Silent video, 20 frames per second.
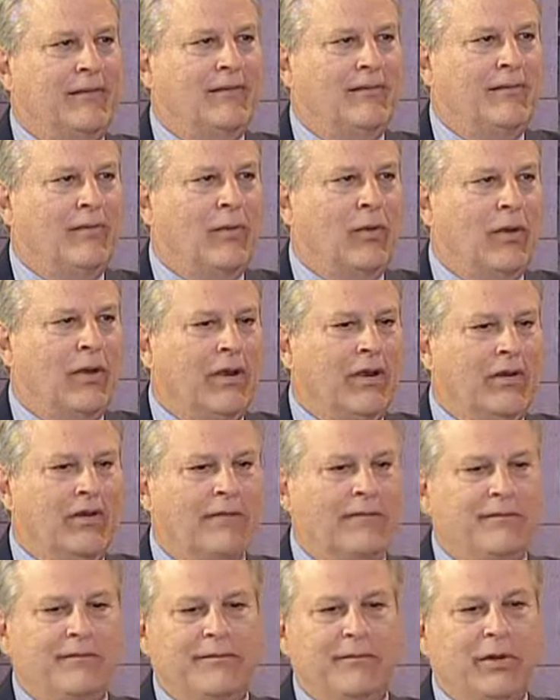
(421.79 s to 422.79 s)

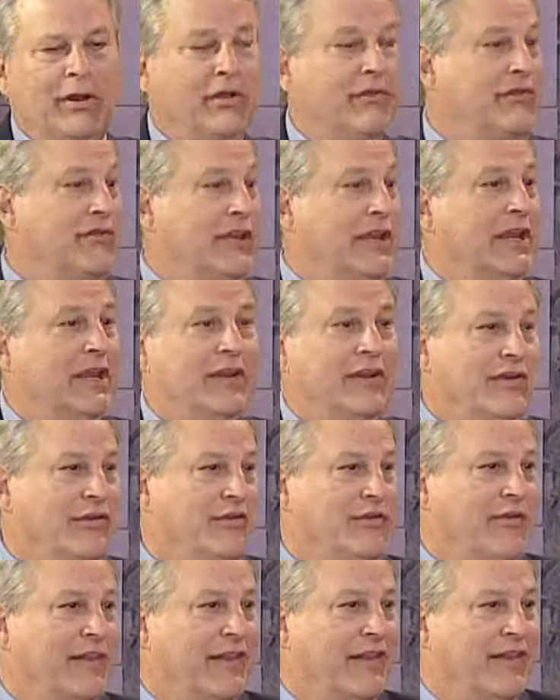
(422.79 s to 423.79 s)
more
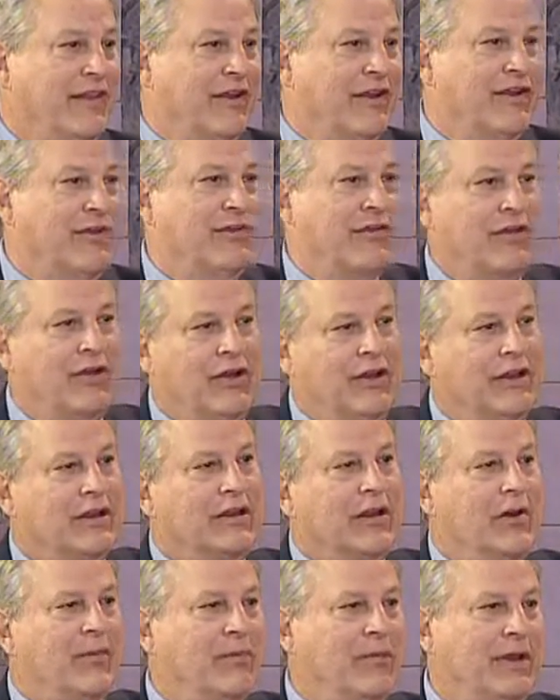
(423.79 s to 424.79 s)
prestige than the underlying
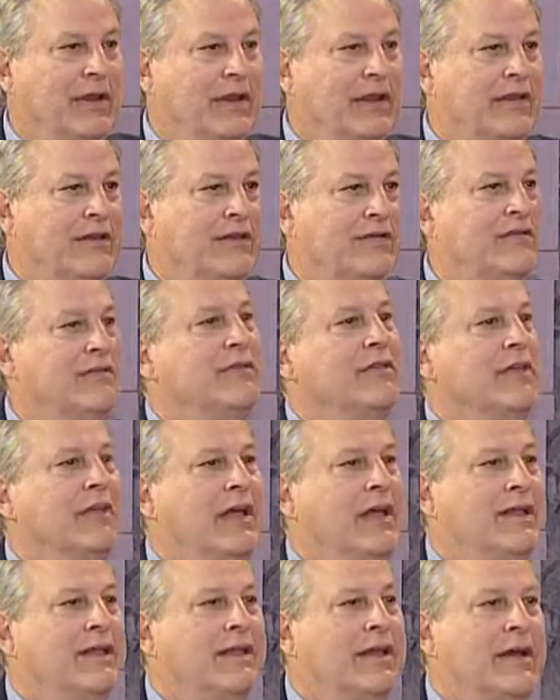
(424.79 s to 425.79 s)
companies
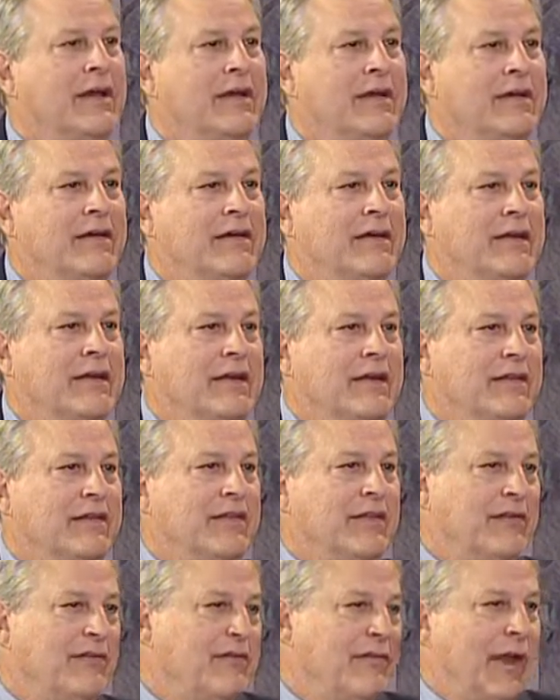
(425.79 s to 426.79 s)
that uh,
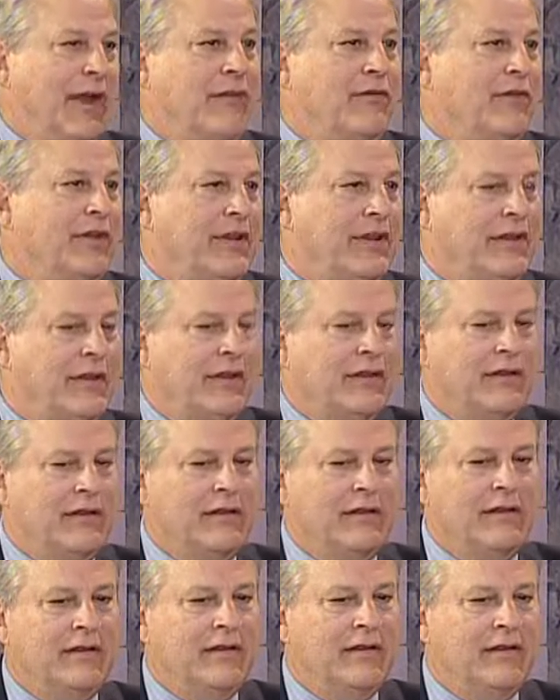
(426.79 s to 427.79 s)
that founded it
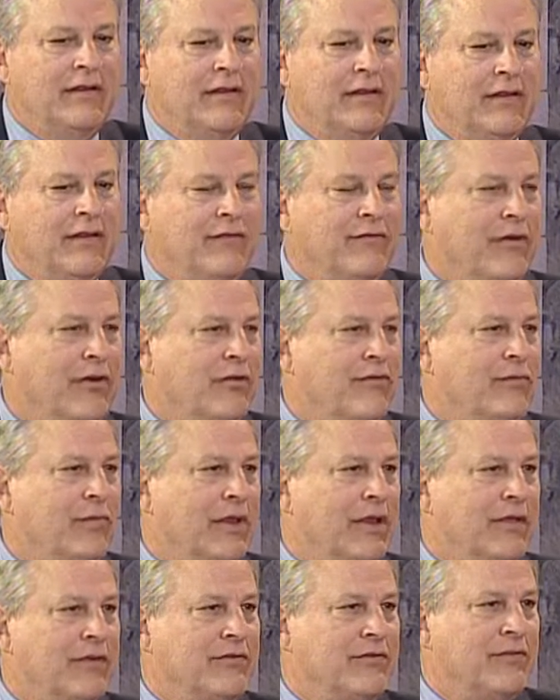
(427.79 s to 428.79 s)
in, the first
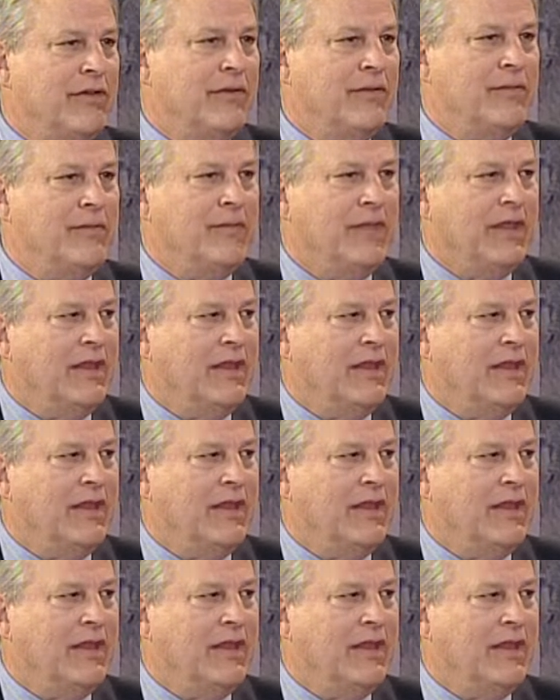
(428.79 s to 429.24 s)
place. So, yeah.